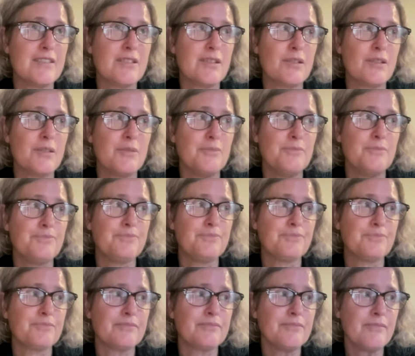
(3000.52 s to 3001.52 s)
so
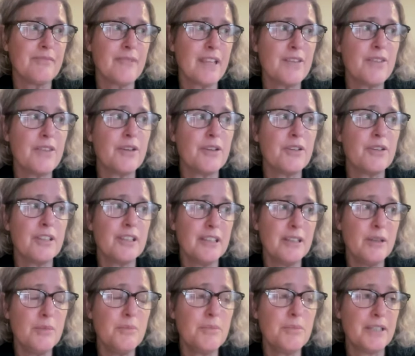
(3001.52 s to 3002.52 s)
they're a
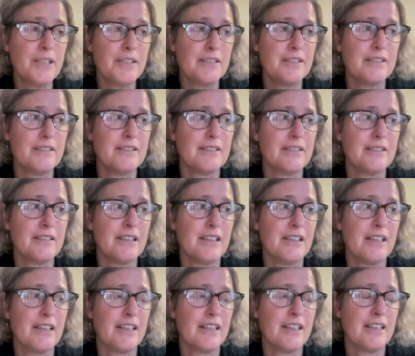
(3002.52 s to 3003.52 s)
little bit
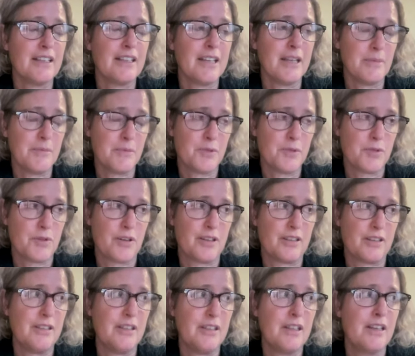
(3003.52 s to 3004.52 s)
uh,
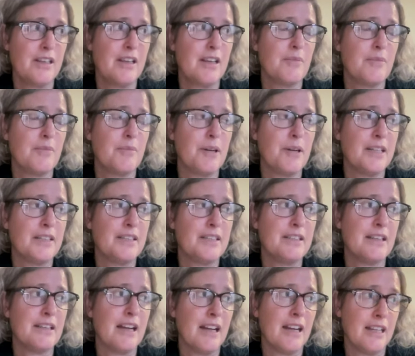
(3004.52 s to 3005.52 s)
hamstrung but
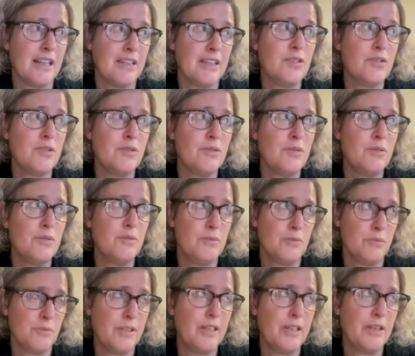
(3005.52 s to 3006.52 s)
I do
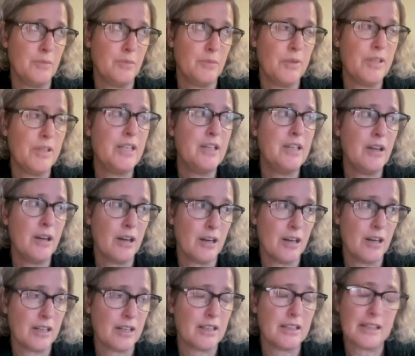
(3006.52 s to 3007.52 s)
we we
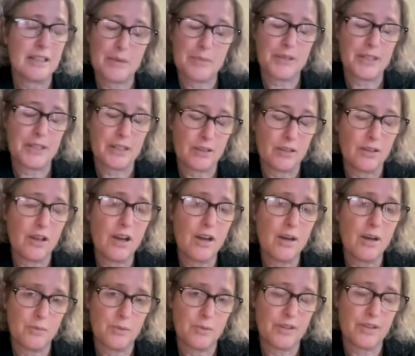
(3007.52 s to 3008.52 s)
uh, collaborate a
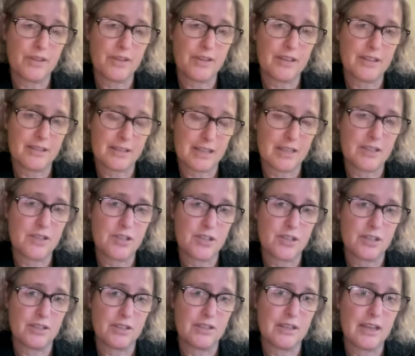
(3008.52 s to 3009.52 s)
lot with
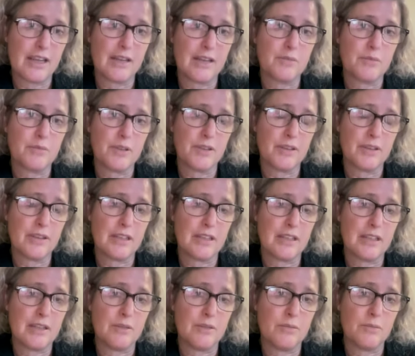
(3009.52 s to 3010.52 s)
extension and with
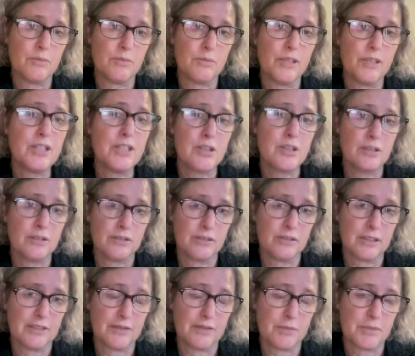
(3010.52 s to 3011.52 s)
the regional
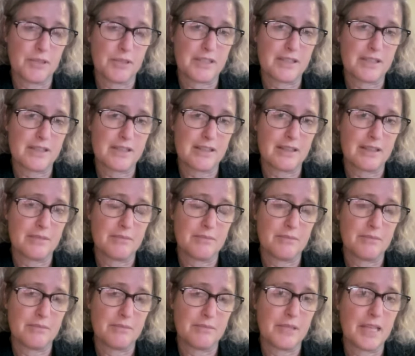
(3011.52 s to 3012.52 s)
governments
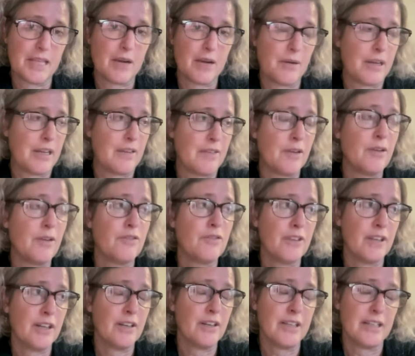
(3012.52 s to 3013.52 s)
in Malawi and they're
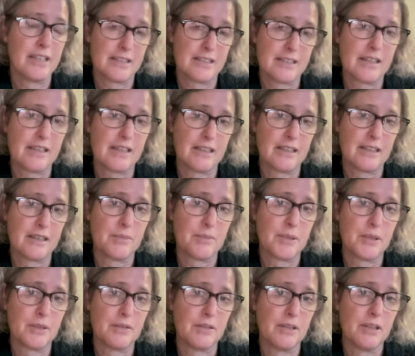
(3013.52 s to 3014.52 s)
very excited
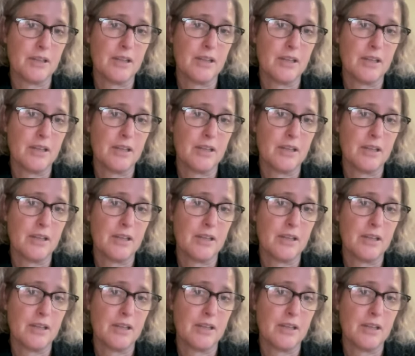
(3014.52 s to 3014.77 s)
about